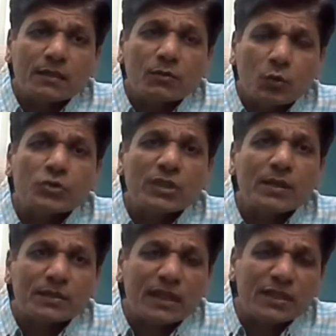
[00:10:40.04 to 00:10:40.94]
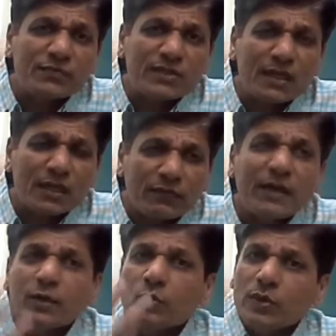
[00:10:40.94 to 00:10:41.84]
crucial things which are
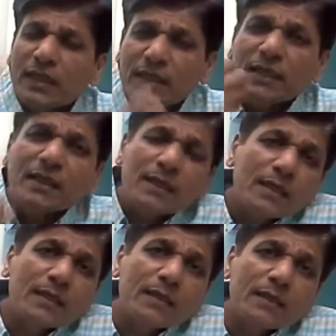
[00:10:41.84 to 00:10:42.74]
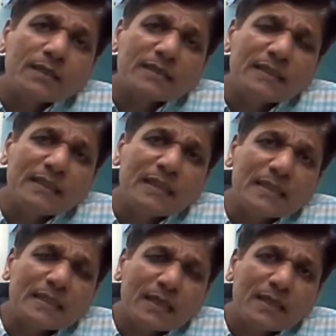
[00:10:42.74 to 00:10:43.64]
required to really see the
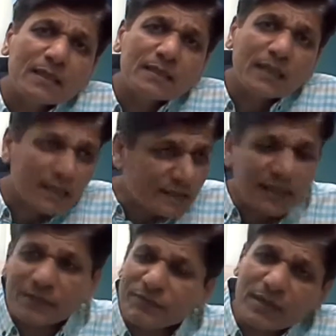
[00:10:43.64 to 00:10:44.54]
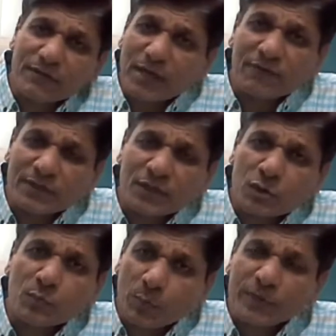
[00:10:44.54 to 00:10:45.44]
result? There are states which have divergence
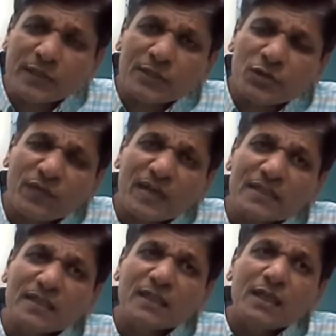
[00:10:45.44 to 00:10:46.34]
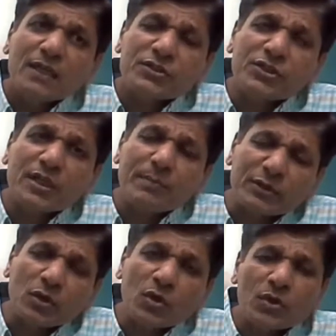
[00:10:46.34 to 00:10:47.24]
of opinion so far as the sheer
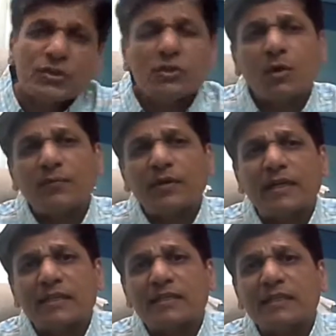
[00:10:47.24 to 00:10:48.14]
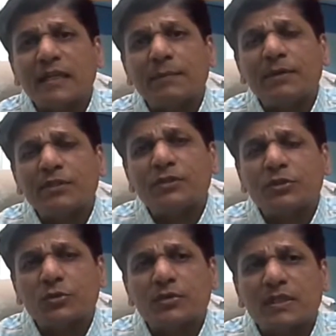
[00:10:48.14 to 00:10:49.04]
methodology of addressing the climate change
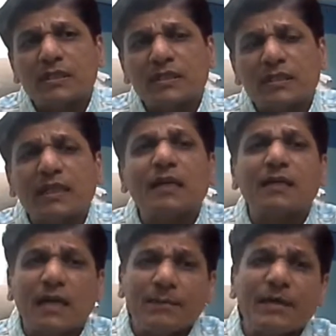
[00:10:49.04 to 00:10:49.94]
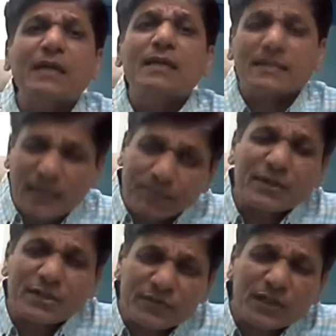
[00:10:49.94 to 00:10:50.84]
issue is concerned. There are climate
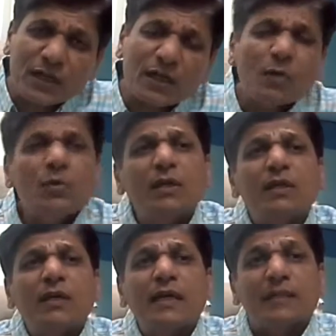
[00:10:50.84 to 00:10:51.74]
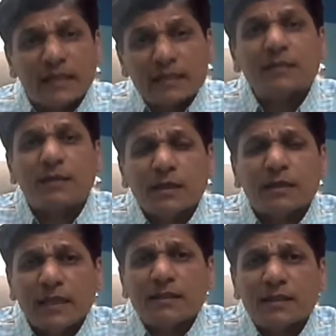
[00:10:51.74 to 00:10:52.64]
skeptics which are around, and there
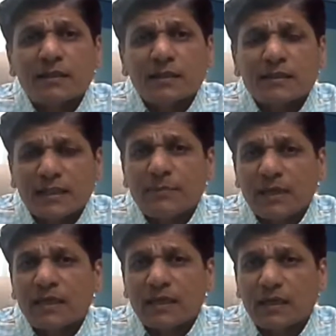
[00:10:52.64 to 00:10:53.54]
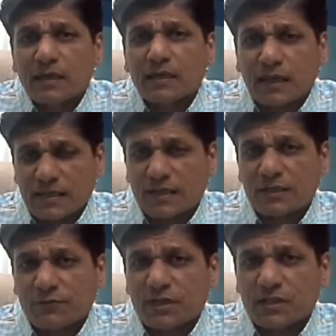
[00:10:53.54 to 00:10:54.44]
is a simmering
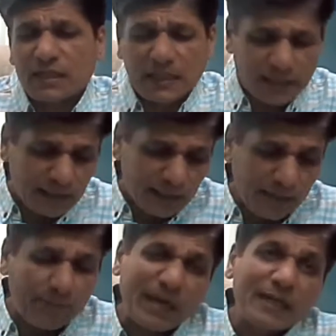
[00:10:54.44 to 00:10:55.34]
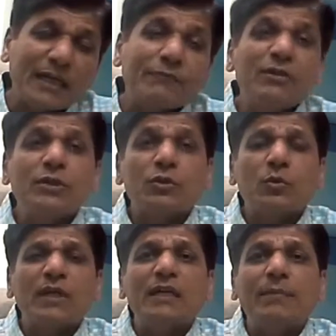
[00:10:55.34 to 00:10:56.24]
crisis which is really impending, and we need to
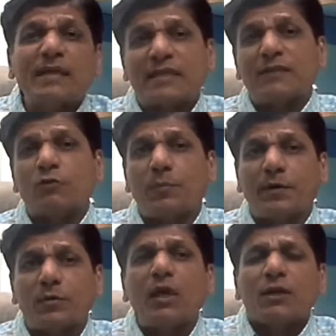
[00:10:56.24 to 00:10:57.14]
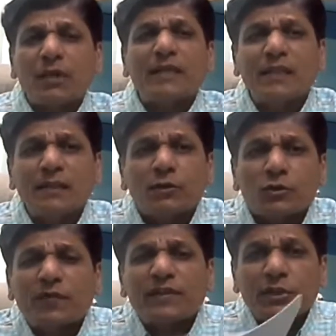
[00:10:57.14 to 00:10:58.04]
really make sense of it. So I think,
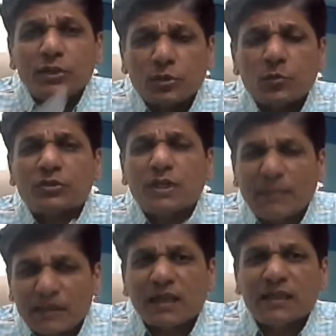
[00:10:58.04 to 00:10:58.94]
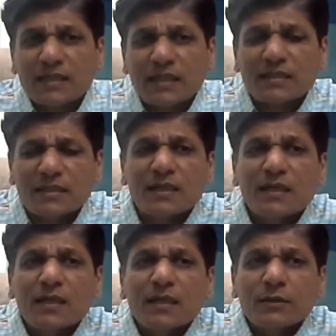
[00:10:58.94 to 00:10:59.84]
so far the institutional method is concerned,
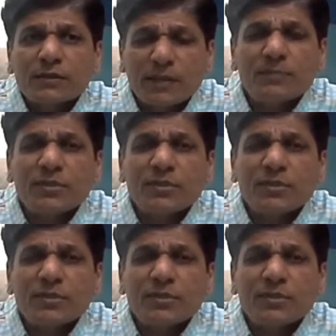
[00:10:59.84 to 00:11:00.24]
some